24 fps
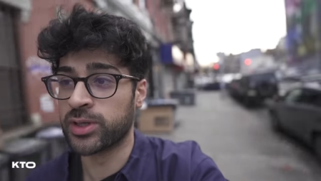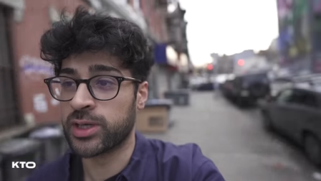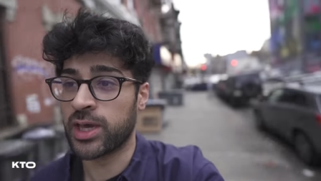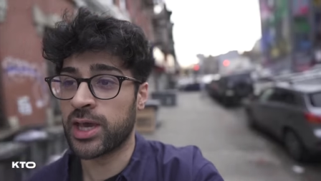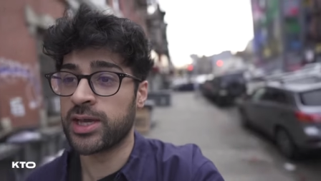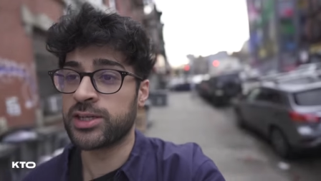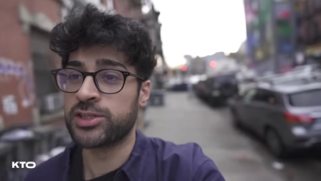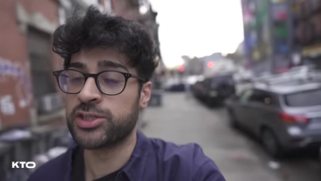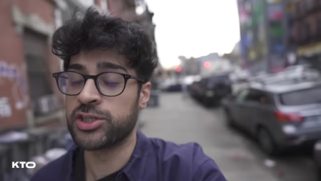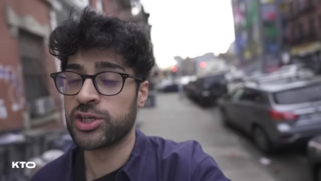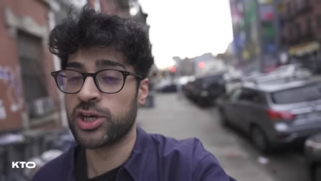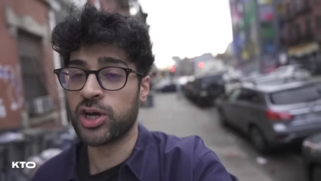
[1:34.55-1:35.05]

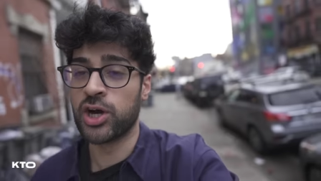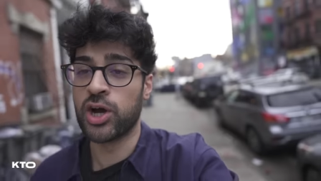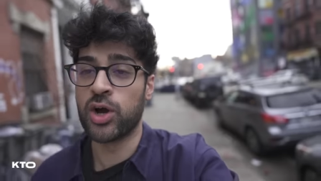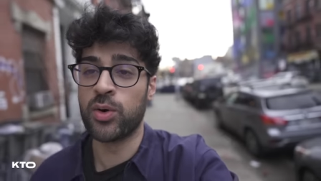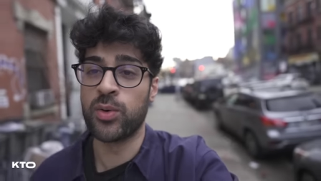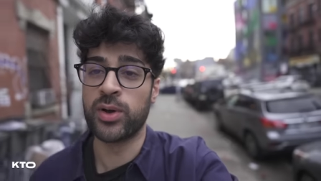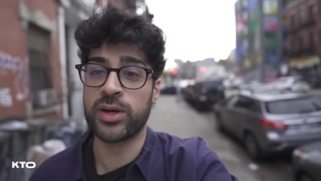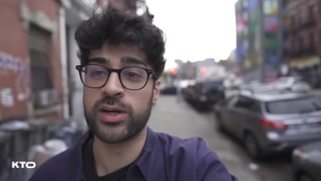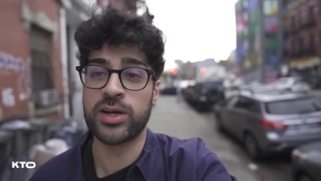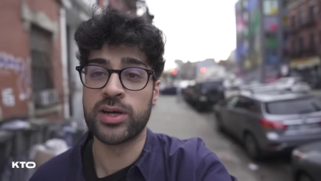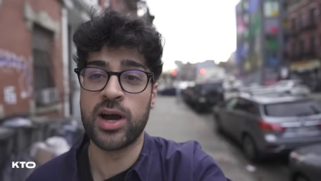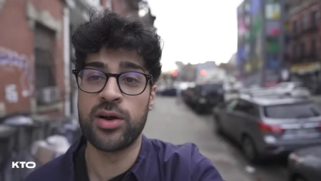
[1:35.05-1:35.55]

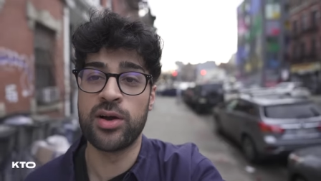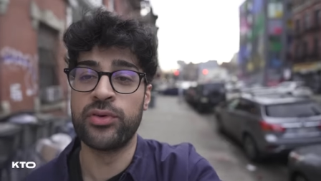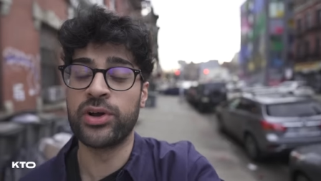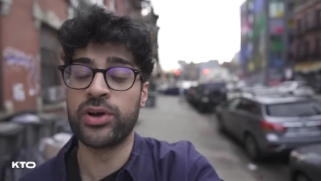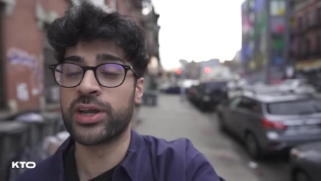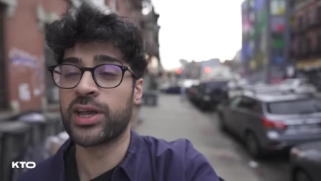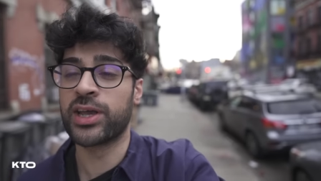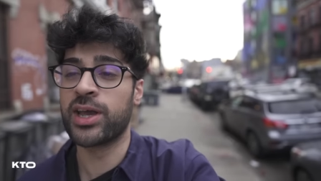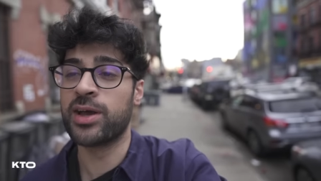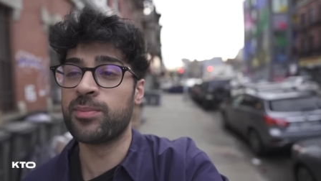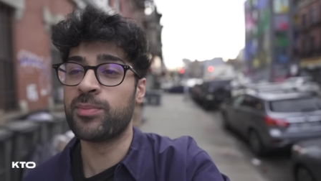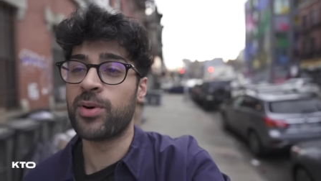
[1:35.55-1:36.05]
KTO and covering
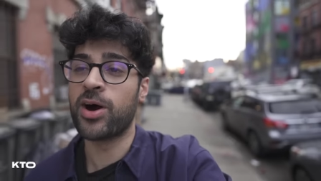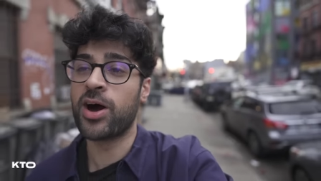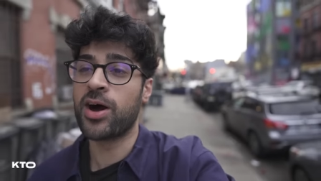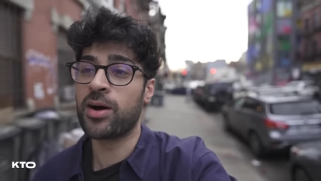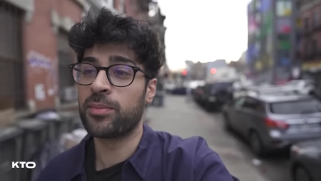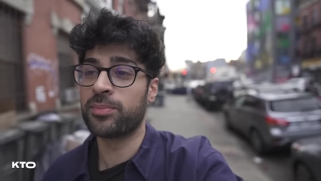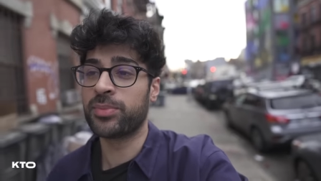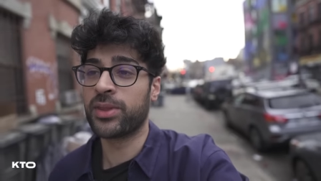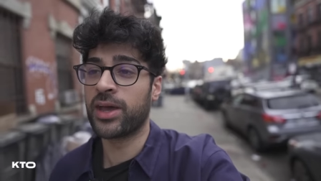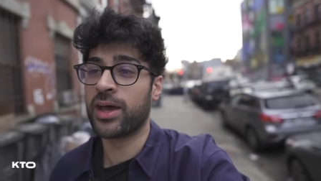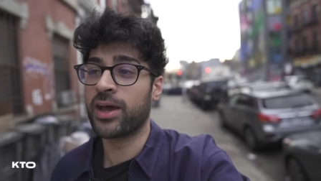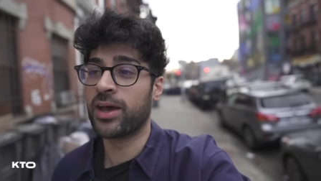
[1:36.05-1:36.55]
hip
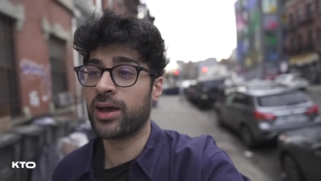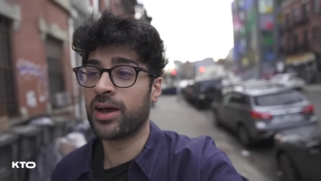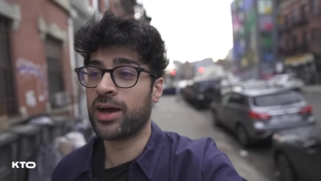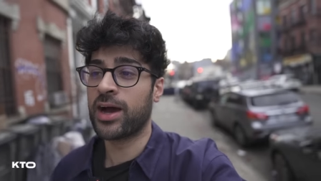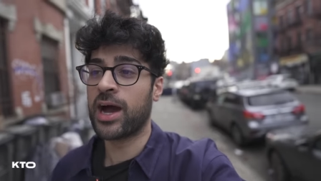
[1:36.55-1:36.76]
hop that